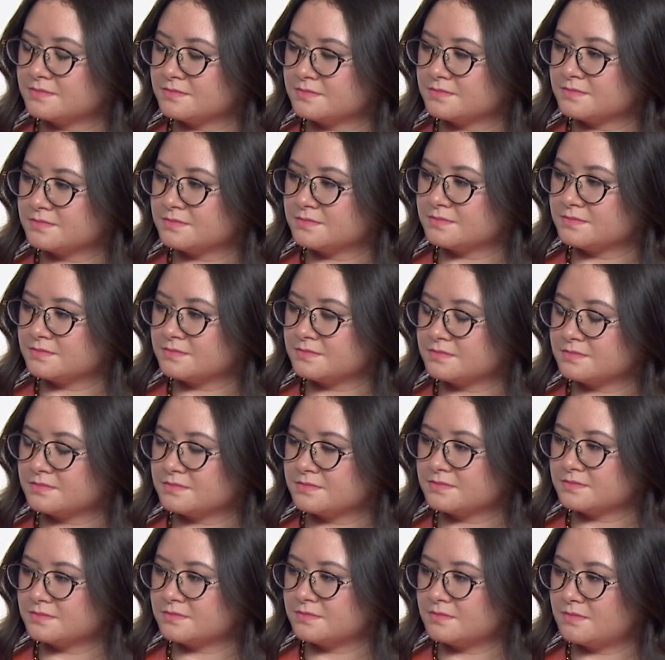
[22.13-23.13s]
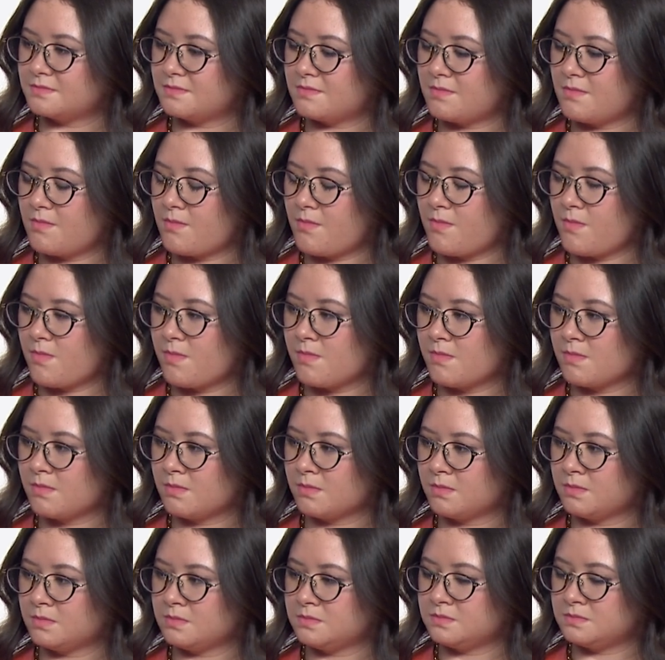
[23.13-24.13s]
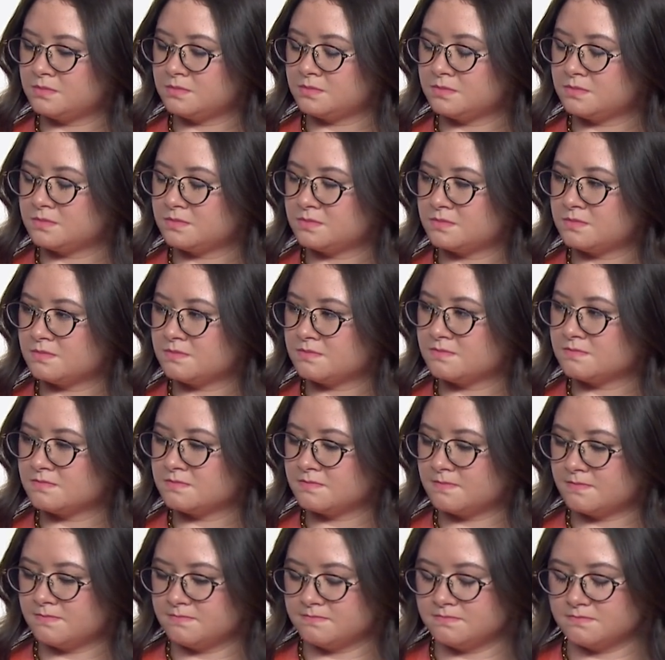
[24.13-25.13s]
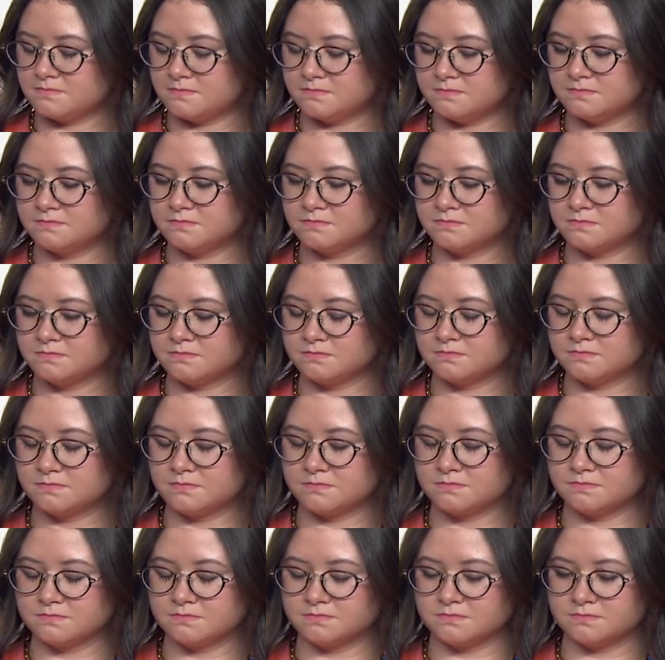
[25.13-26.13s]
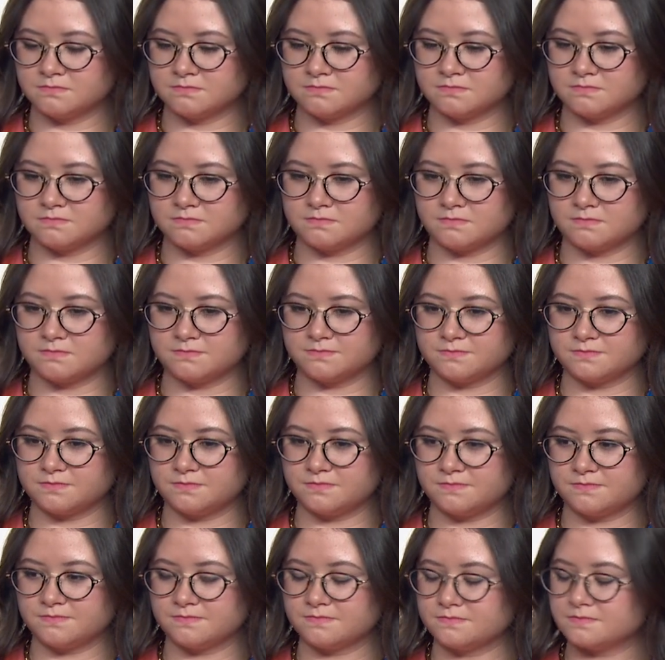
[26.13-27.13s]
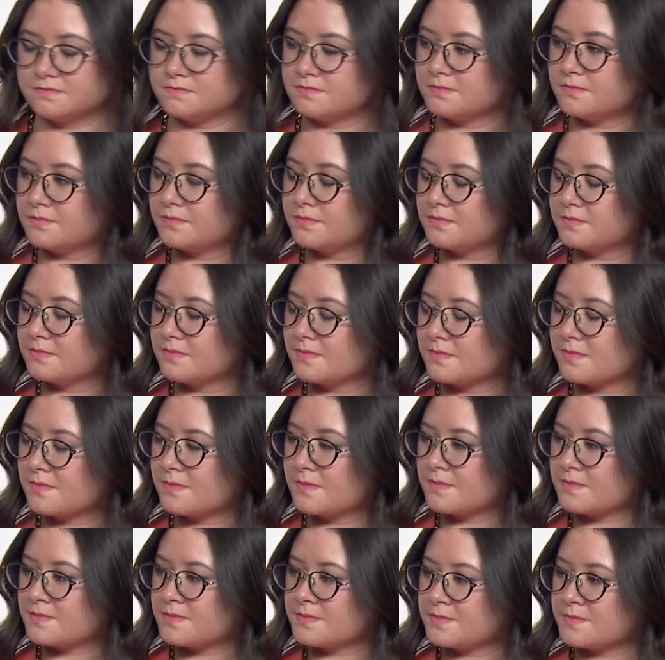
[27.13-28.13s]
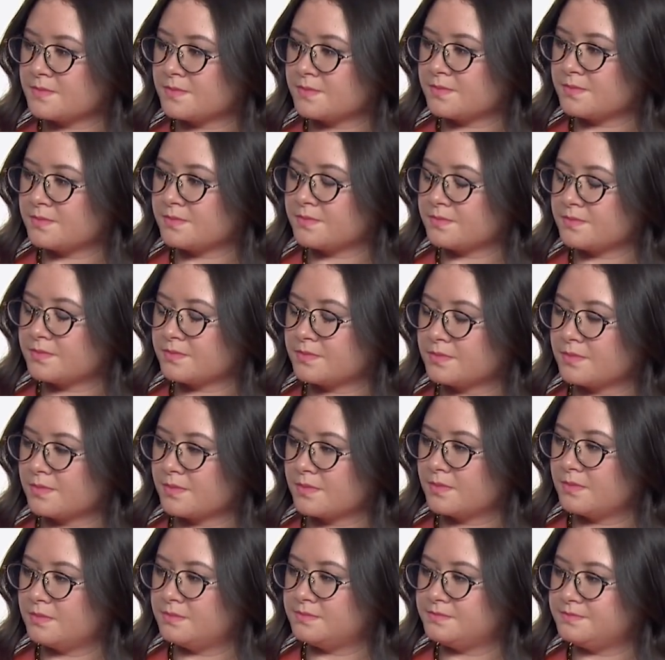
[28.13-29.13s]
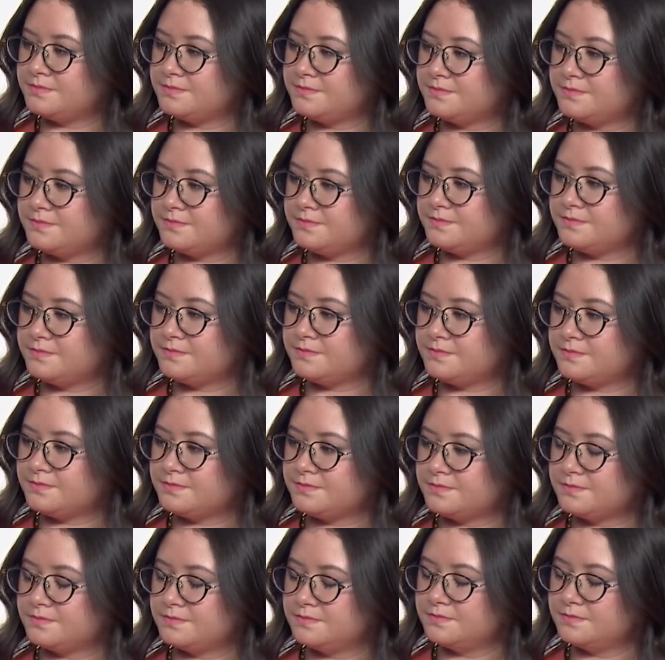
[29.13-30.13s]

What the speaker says: [no speech]